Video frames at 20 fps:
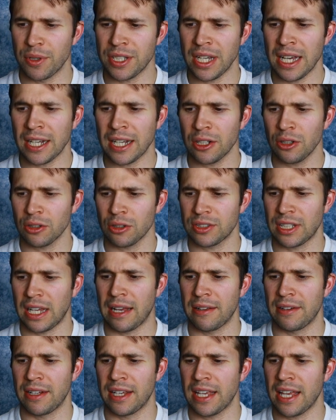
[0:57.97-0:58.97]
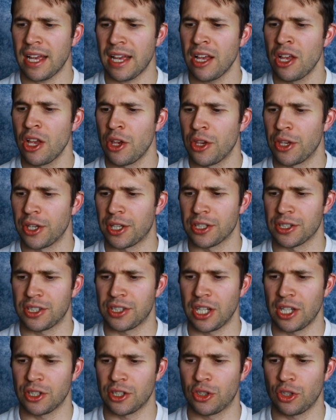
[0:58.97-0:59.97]
If we take a look down here,
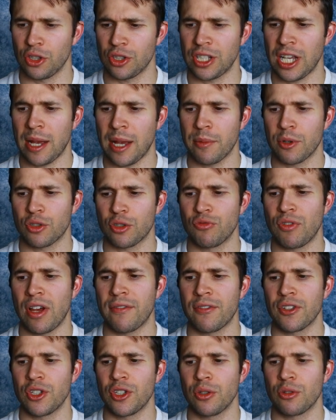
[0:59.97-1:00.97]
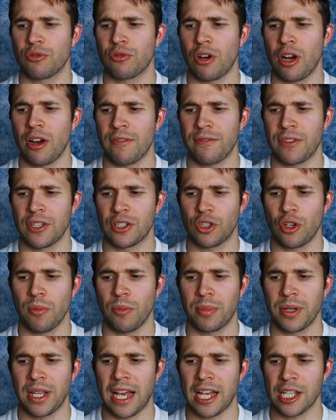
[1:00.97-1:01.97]
you can see just how much revenue growth
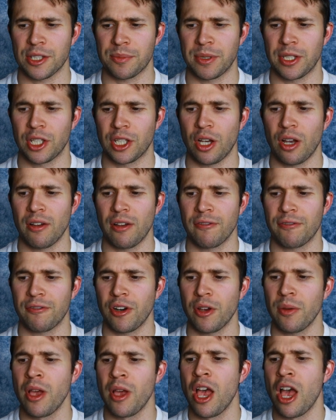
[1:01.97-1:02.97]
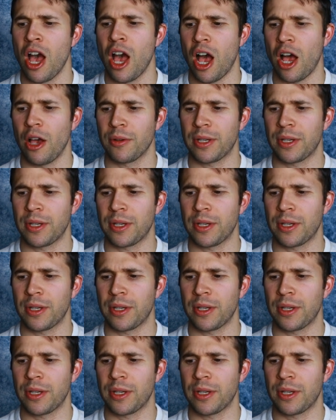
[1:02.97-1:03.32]
this company has been going through.